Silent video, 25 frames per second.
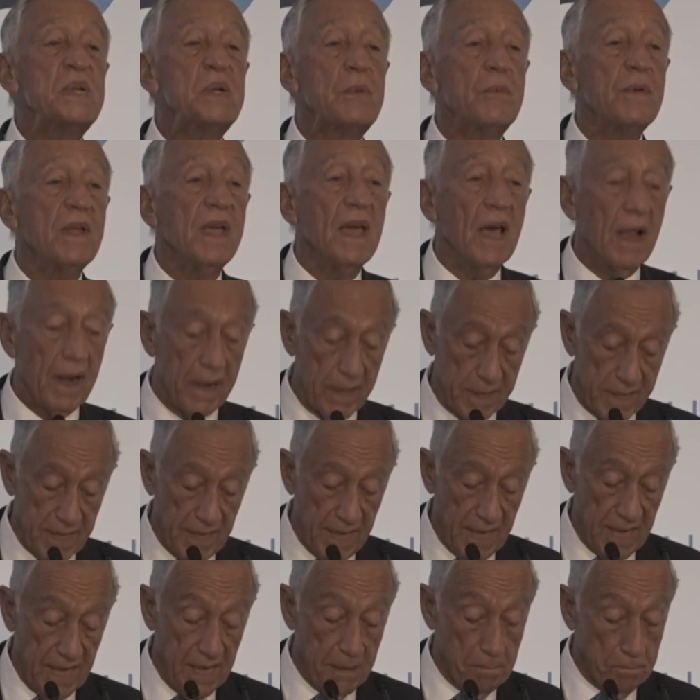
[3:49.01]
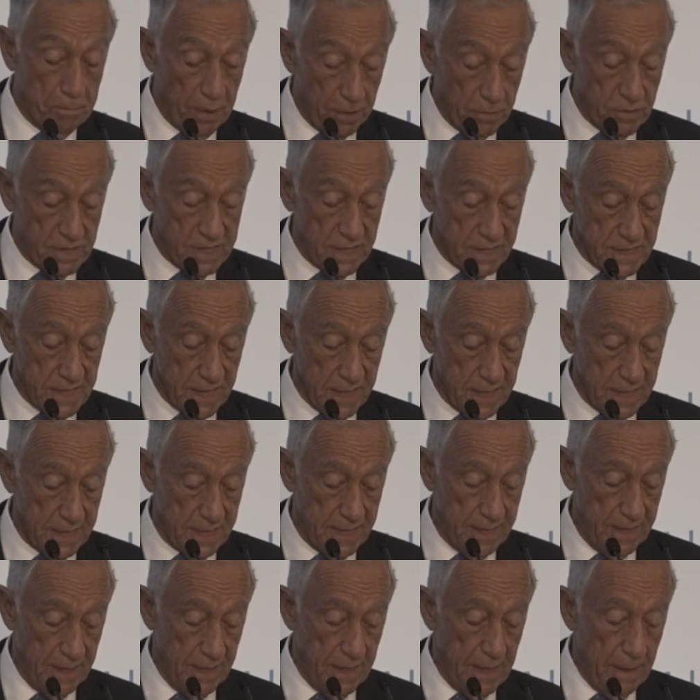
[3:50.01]
Reality imposes
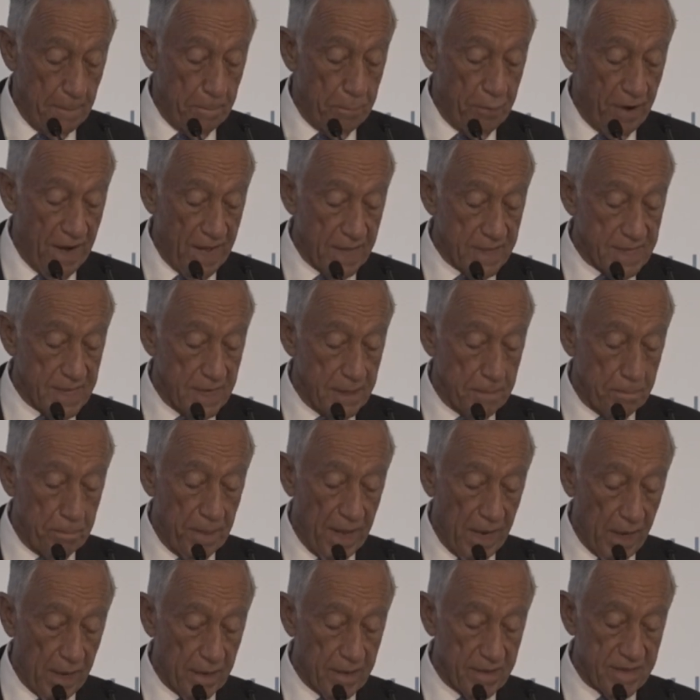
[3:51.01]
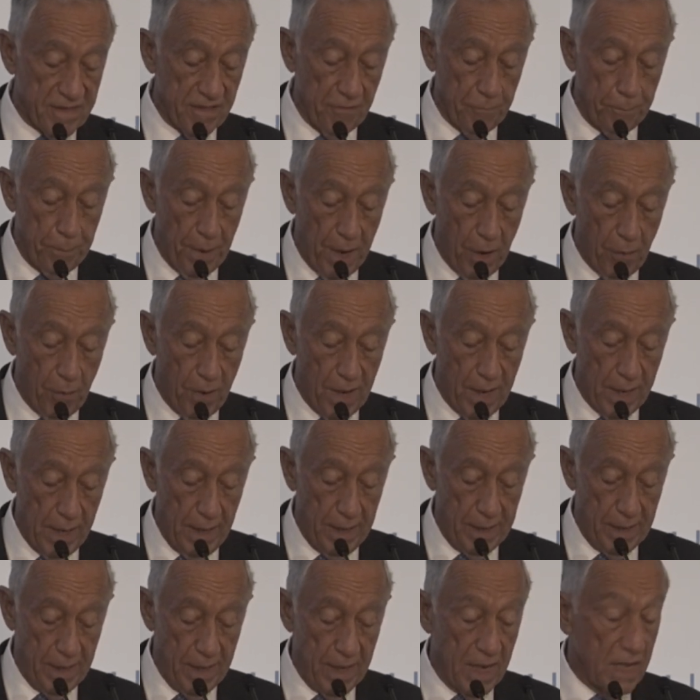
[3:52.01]
it, present balance of
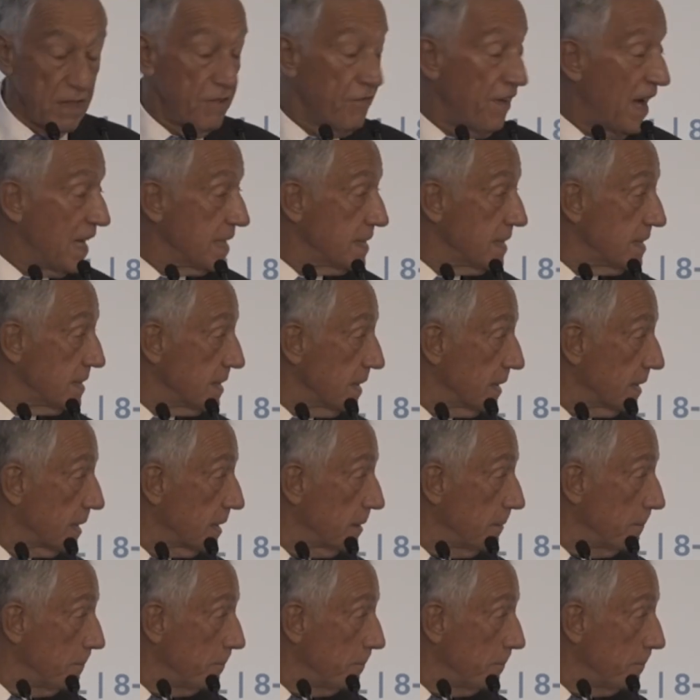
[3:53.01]
power advises it.